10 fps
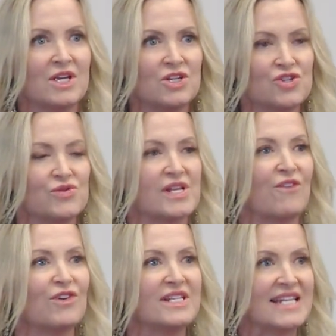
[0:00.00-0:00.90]
choose
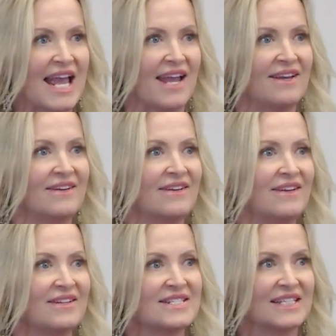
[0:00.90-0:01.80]
every day
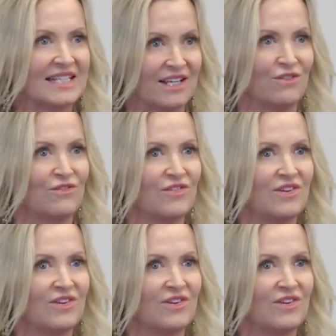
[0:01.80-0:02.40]
to live.